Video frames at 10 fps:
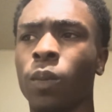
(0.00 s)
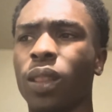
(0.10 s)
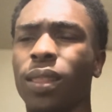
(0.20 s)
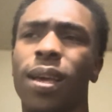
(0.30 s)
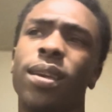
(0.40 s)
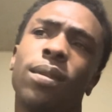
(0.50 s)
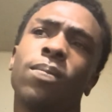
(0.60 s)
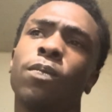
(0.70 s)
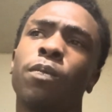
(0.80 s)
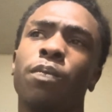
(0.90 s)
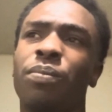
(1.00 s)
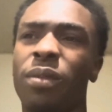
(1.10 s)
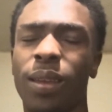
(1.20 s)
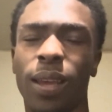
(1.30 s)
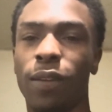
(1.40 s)
Like,
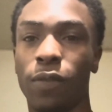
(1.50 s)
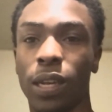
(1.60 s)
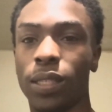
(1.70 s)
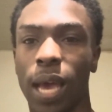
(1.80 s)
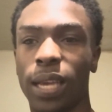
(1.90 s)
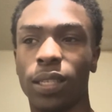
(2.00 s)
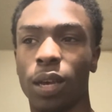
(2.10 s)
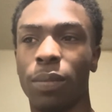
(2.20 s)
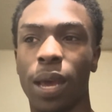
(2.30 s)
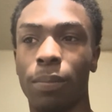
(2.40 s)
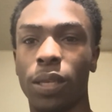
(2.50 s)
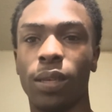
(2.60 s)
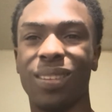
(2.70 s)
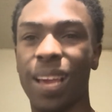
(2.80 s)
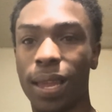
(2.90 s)
if an attack is coming at me,
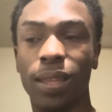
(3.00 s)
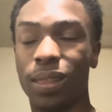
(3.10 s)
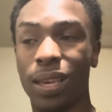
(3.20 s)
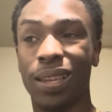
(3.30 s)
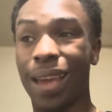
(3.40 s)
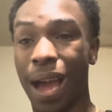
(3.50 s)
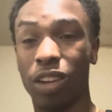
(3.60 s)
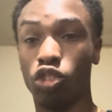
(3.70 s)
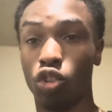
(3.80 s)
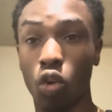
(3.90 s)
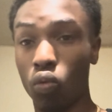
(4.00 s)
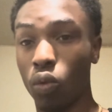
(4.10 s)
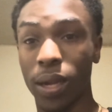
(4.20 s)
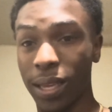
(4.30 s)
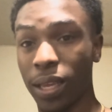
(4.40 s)
anything that I don't
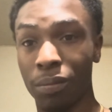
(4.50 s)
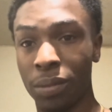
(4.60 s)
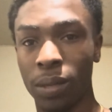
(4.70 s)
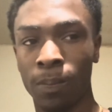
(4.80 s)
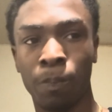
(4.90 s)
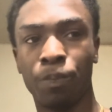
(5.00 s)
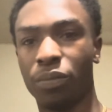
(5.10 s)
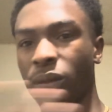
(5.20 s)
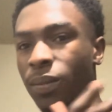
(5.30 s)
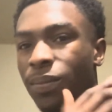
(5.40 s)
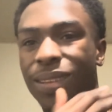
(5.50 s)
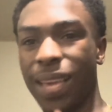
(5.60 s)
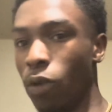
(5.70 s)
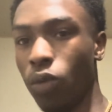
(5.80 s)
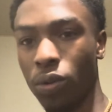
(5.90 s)
want hitting me,
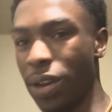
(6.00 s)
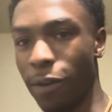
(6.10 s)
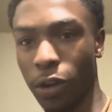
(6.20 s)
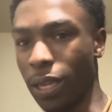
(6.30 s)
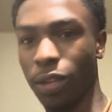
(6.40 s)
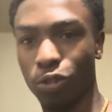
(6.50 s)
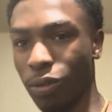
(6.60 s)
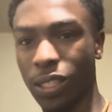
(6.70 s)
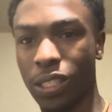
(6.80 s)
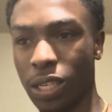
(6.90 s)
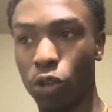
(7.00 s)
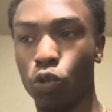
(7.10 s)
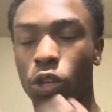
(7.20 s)
it will never get through this shield.